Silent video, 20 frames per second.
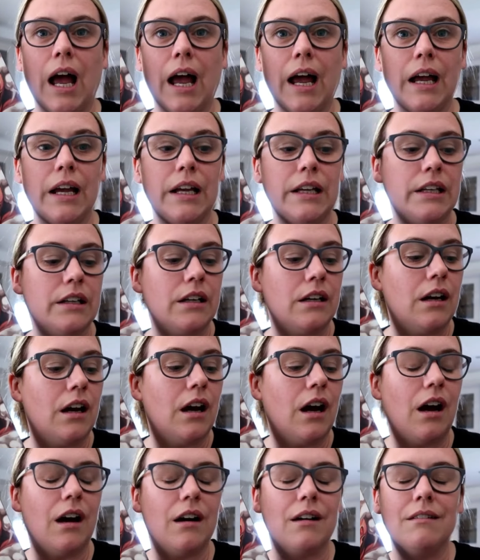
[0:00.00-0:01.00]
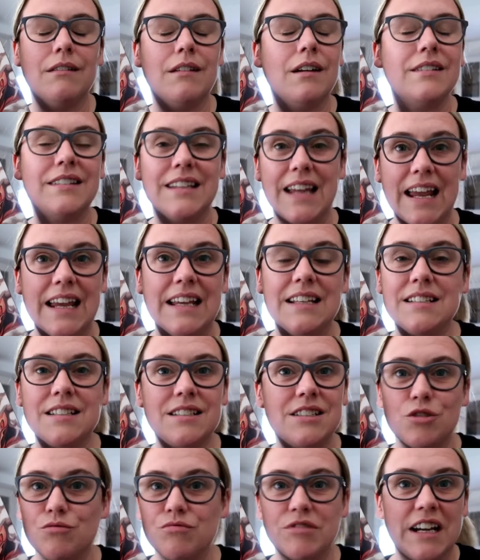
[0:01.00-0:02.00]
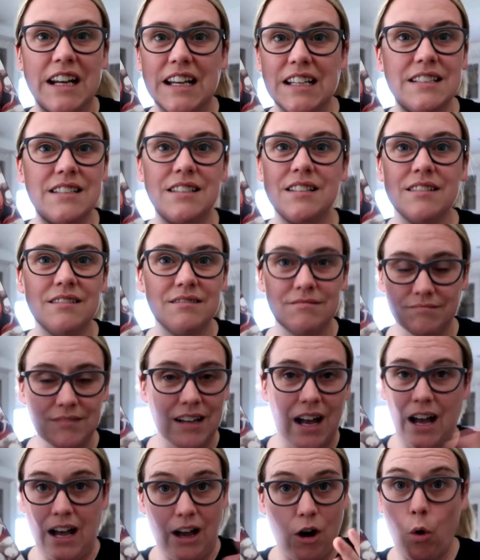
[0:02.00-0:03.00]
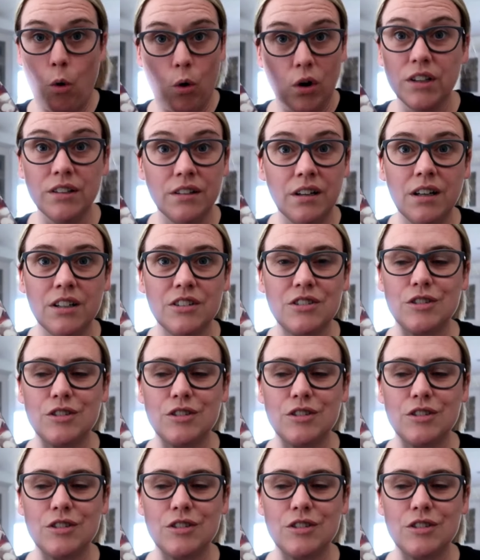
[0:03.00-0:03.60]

I need to read on.